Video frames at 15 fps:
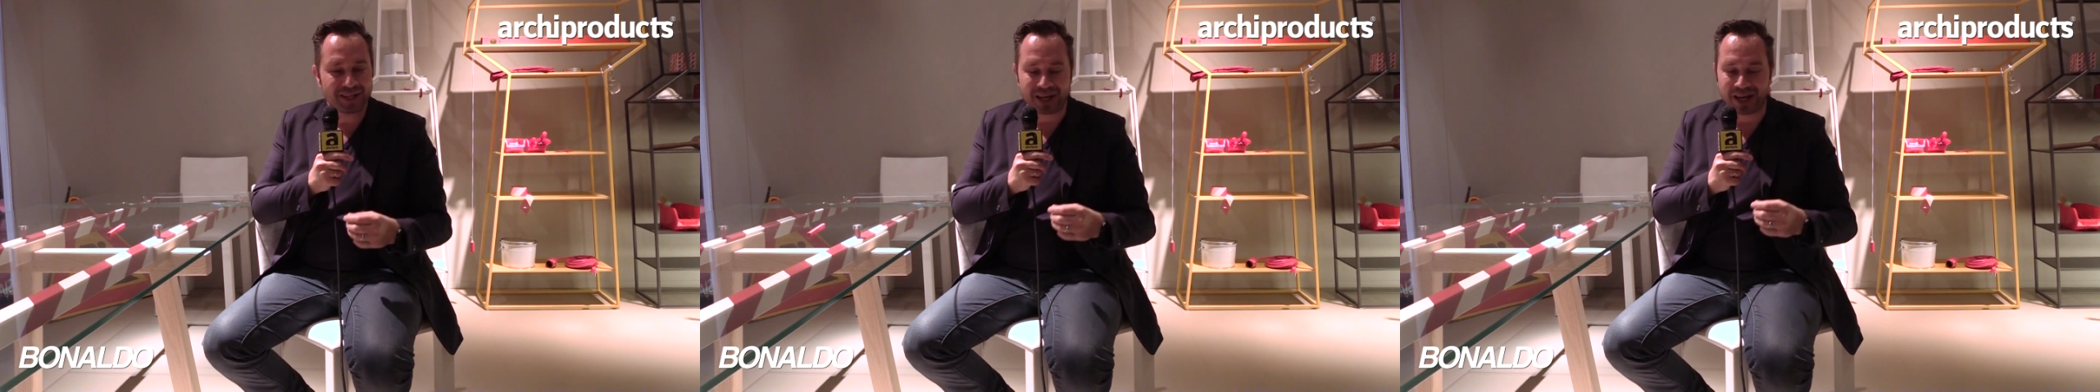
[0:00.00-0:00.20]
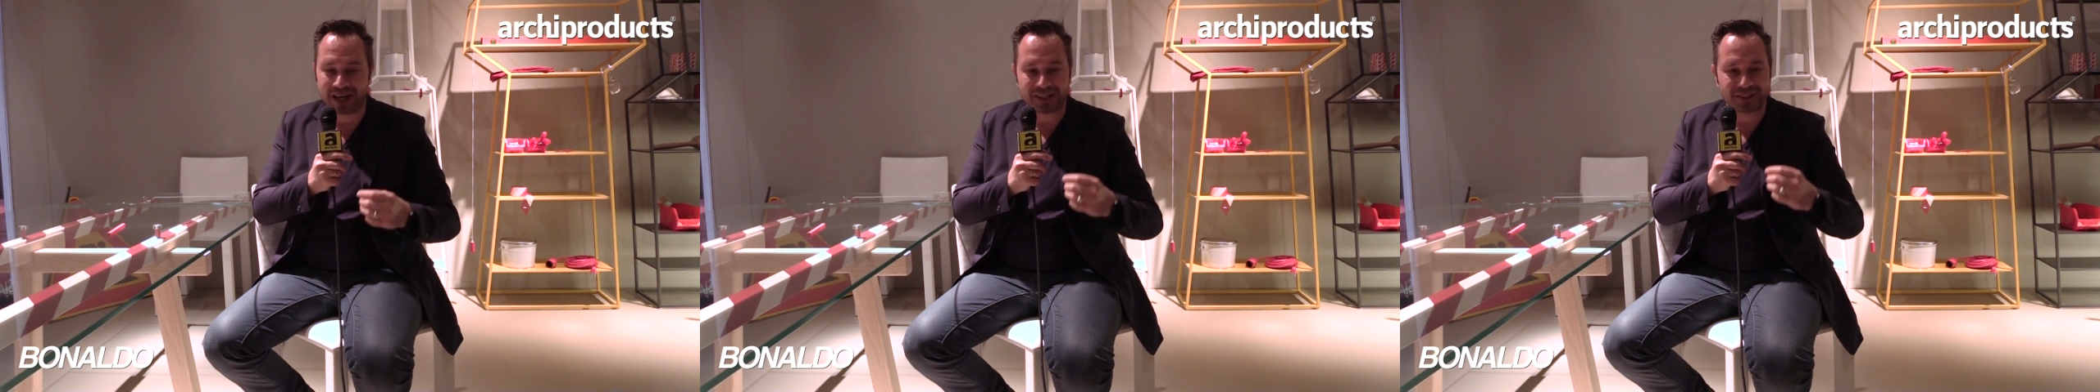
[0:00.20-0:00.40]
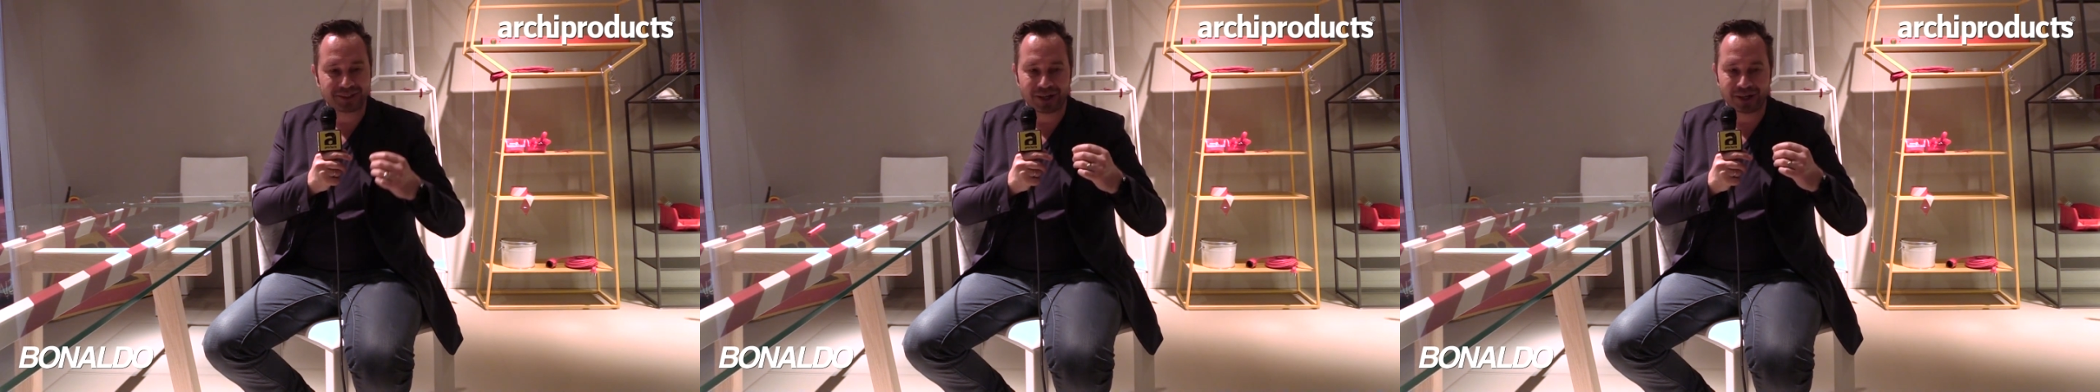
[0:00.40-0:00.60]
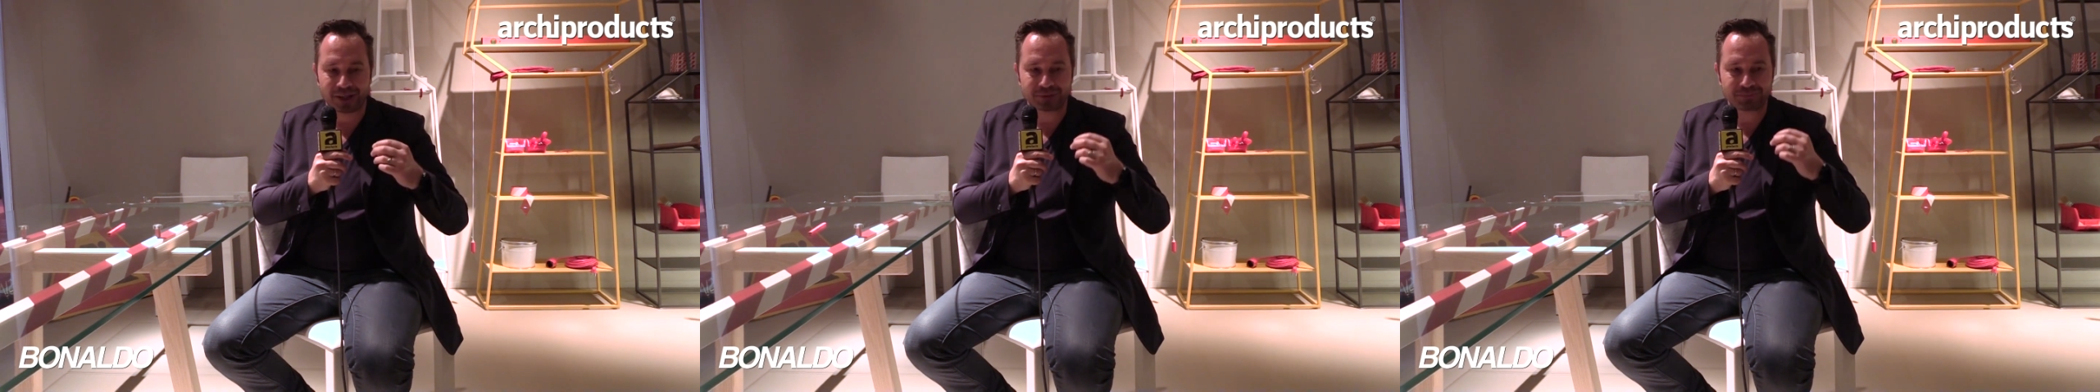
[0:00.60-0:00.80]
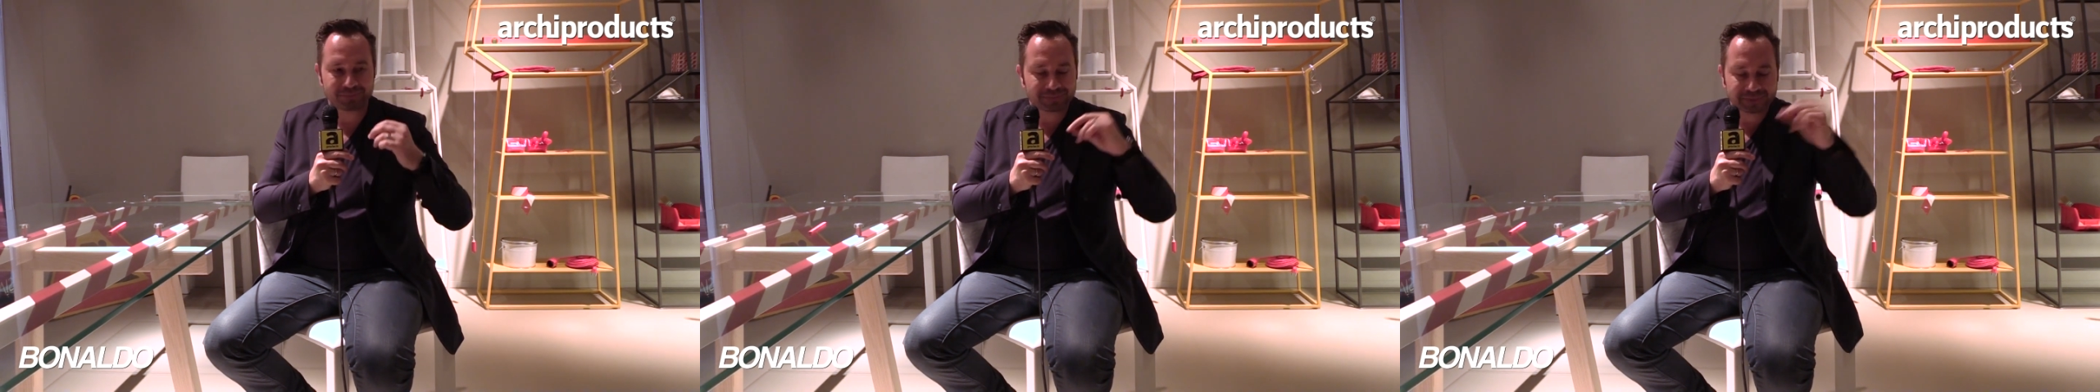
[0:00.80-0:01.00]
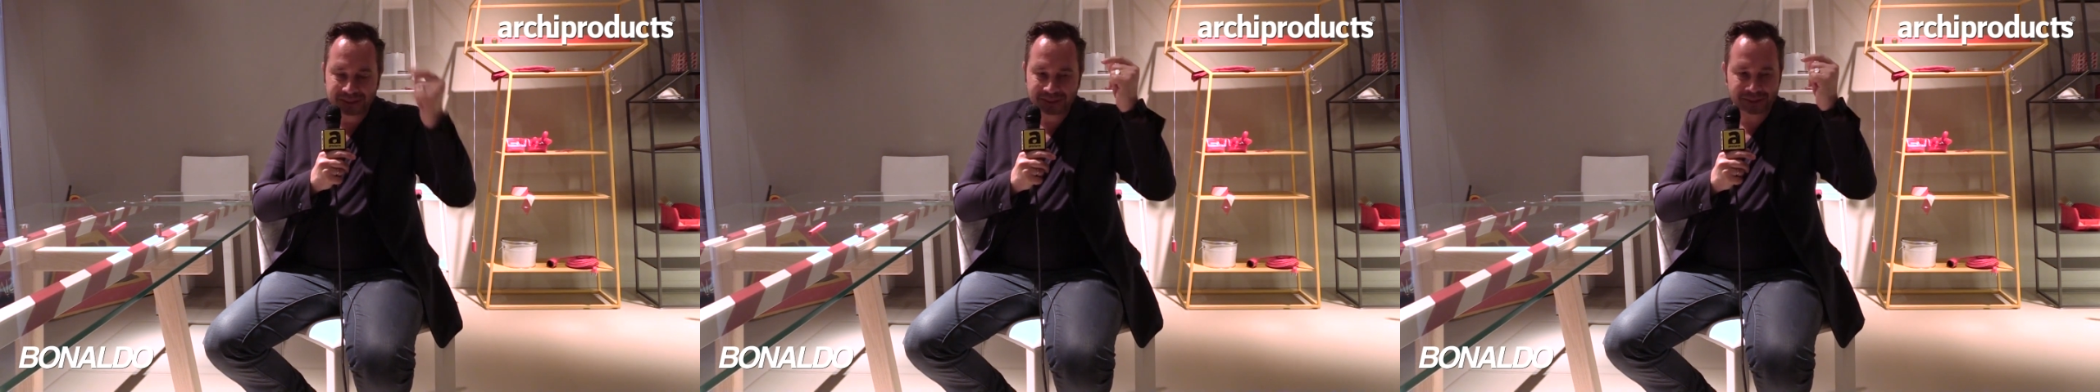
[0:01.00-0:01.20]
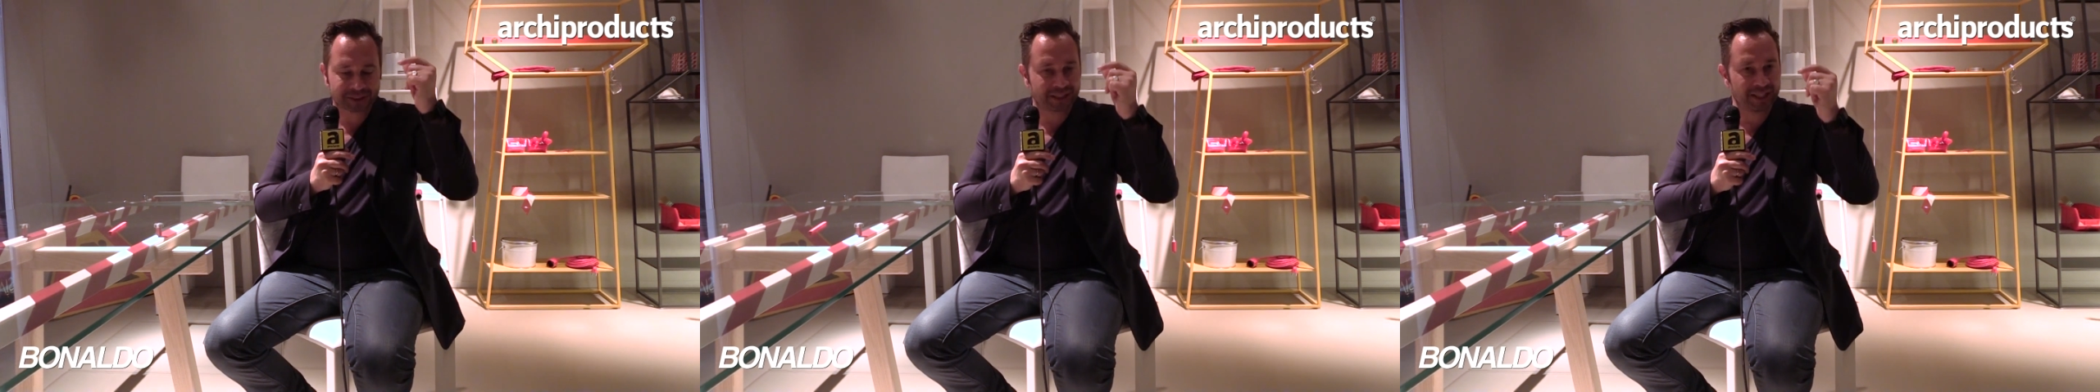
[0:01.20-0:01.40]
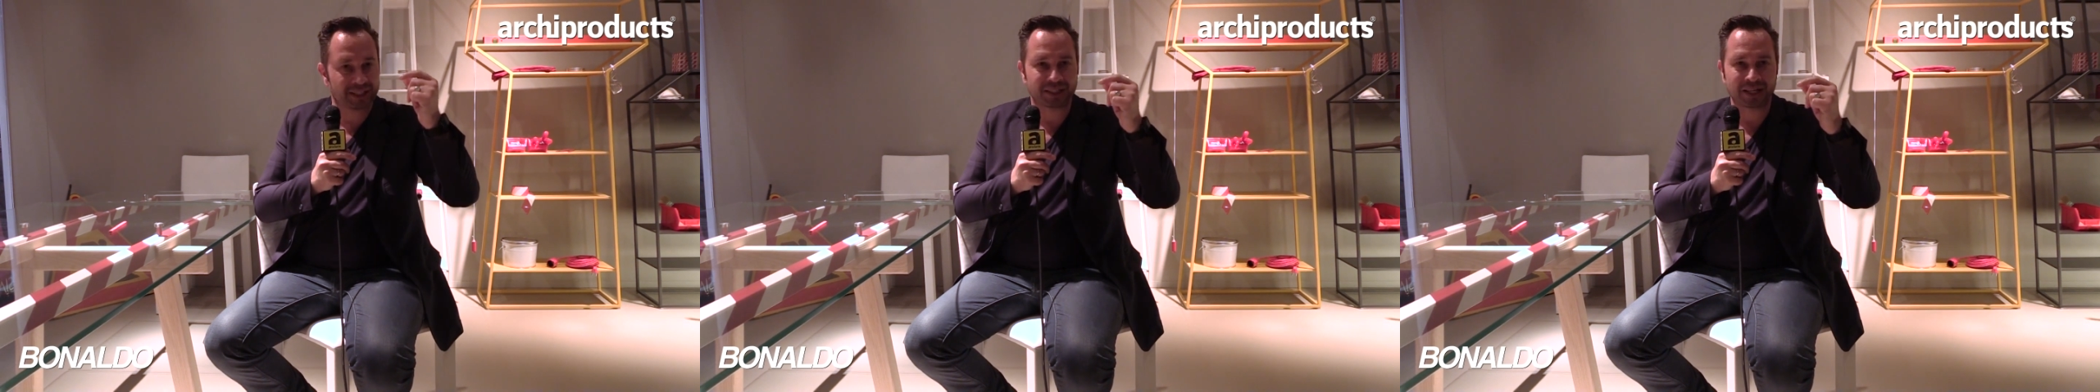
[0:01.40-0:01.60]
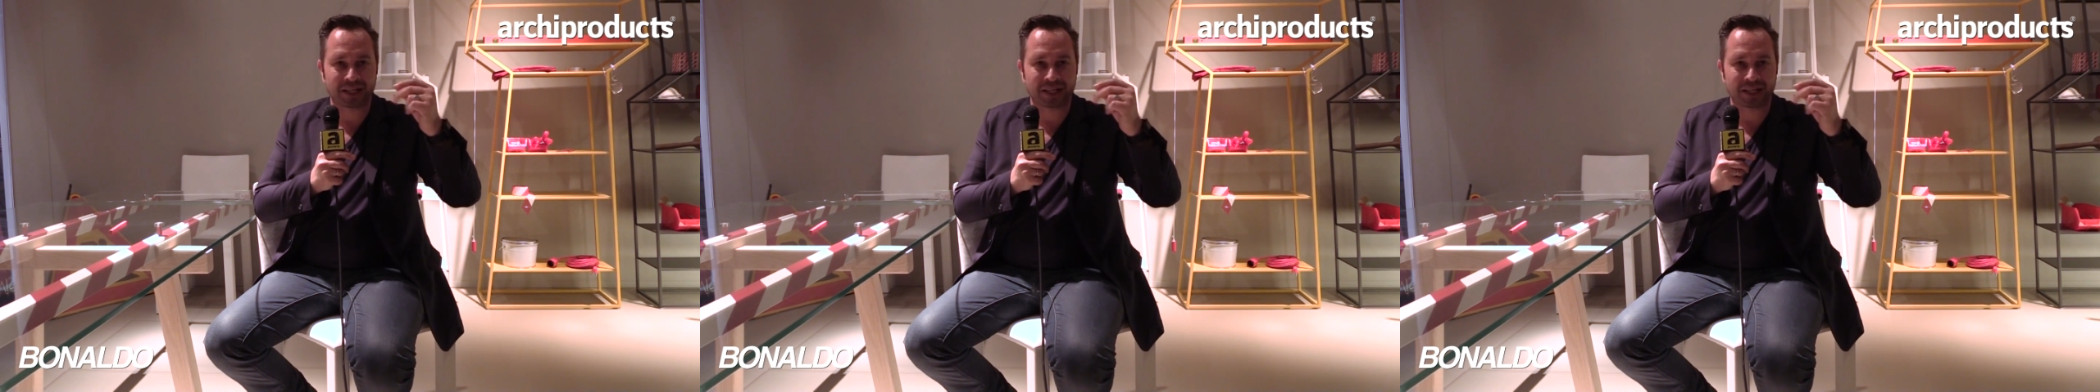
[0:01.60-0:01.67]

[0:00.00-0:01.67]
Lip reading: and click.